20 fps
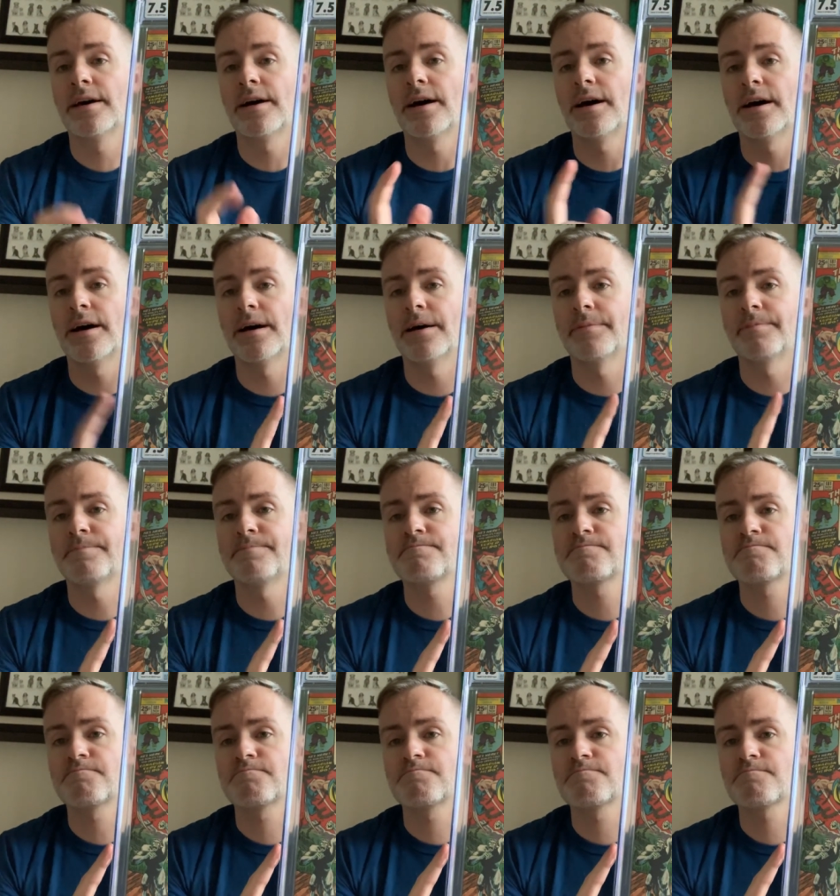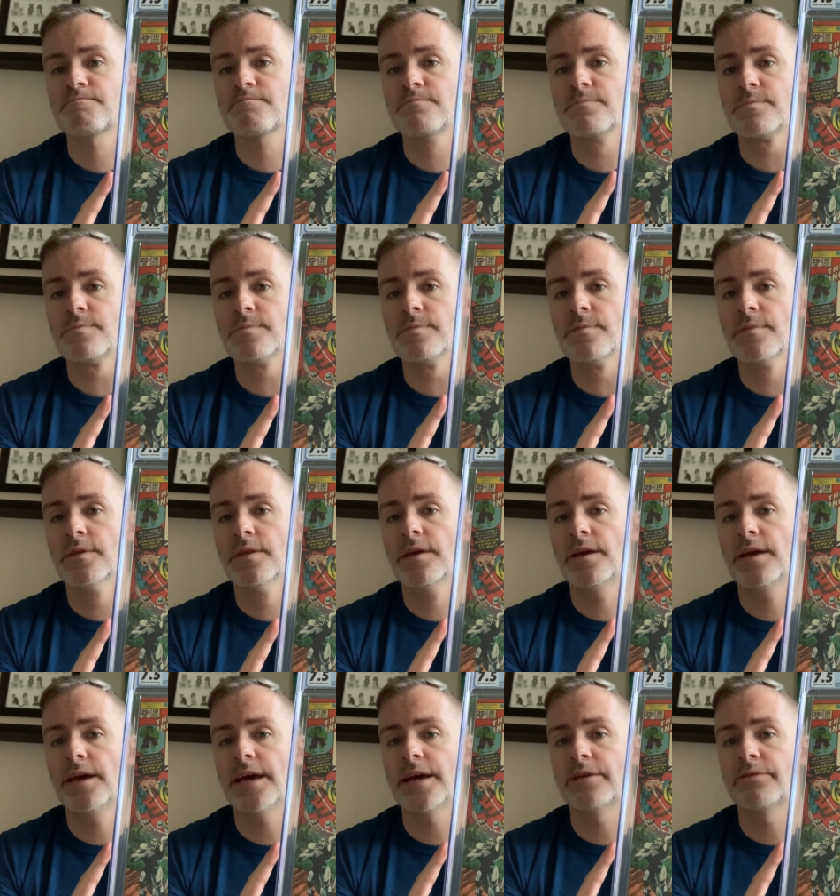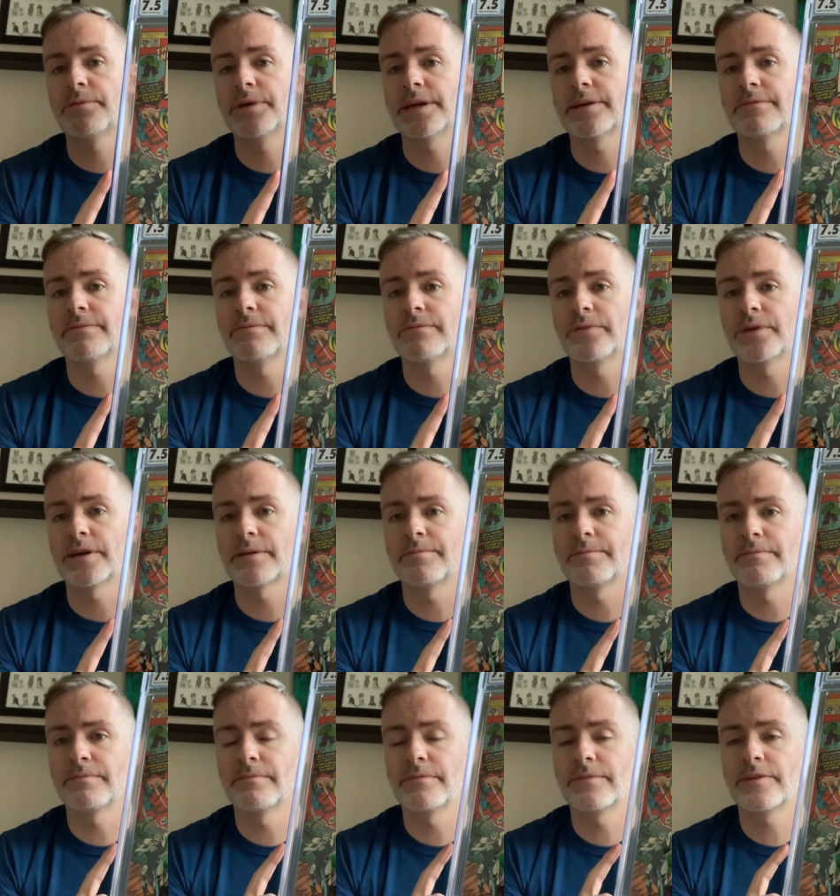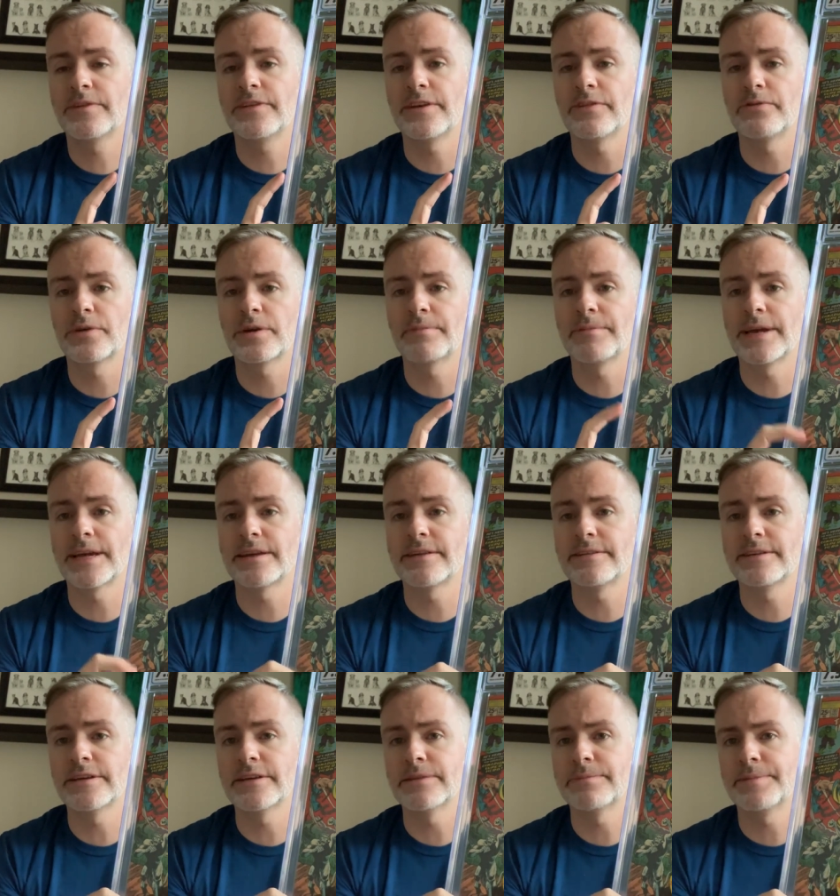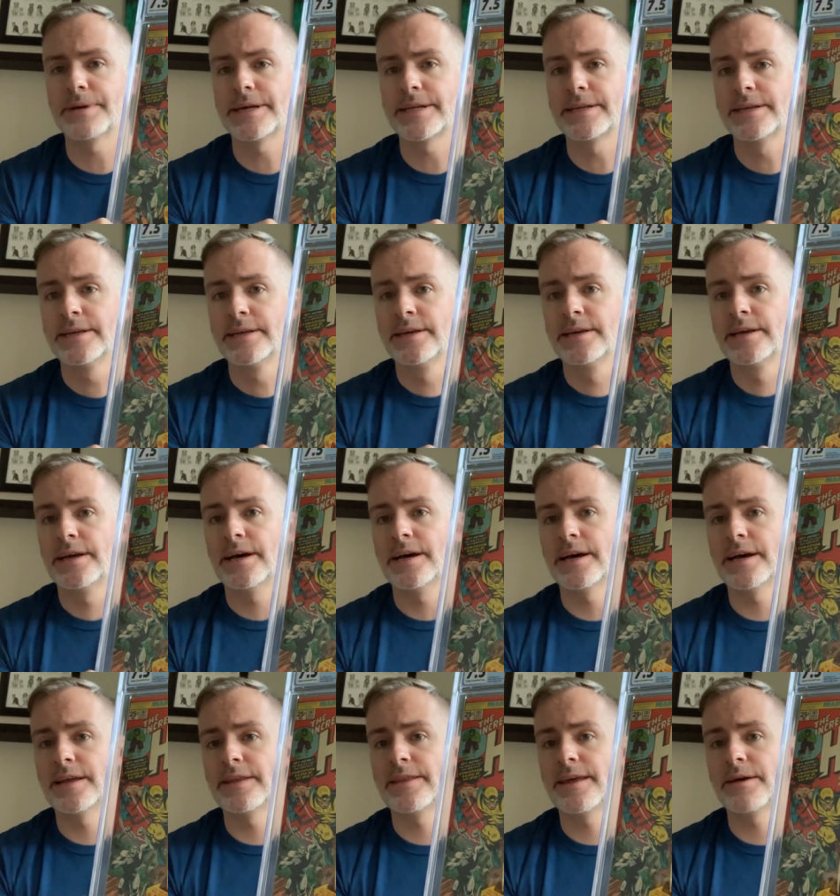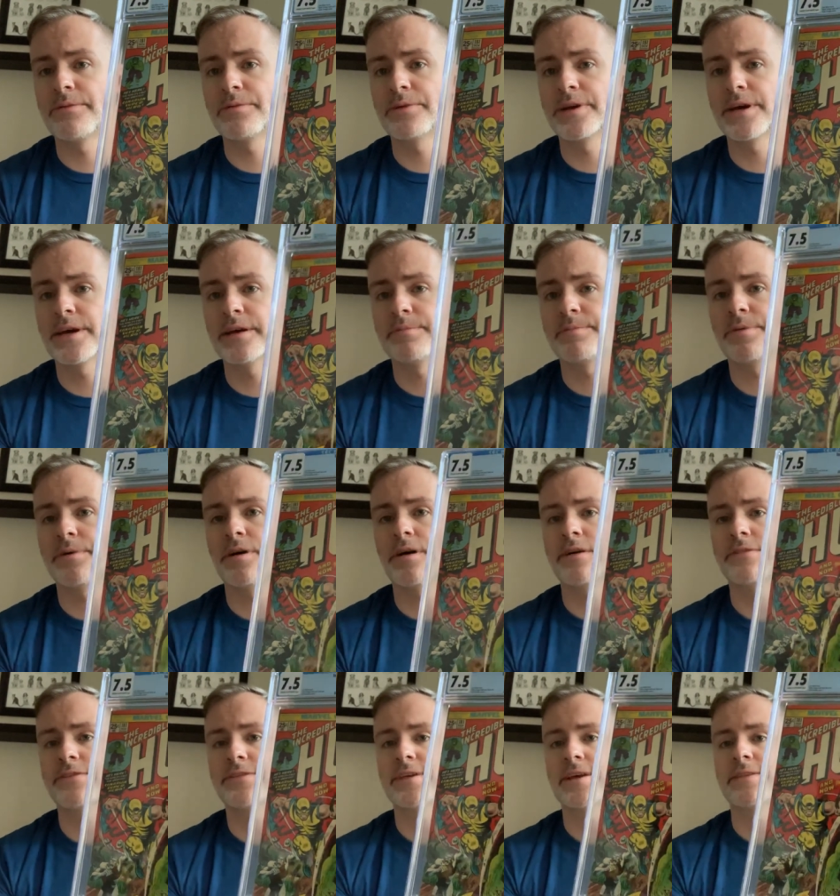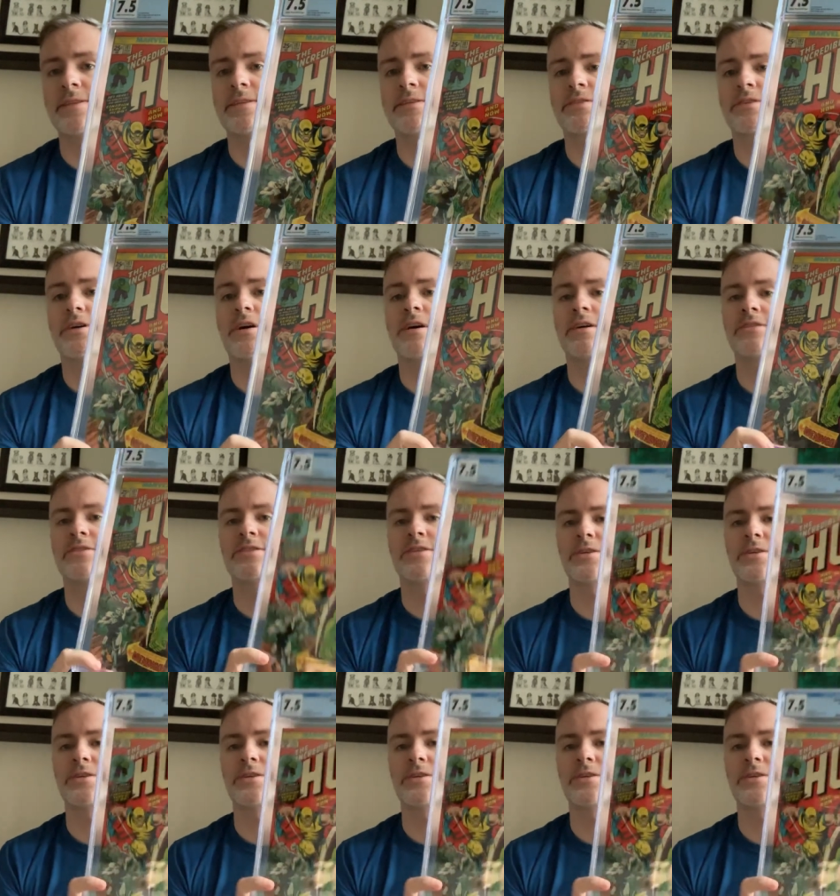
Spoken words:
And we can see if we can make a deal, but that would help offset this cost.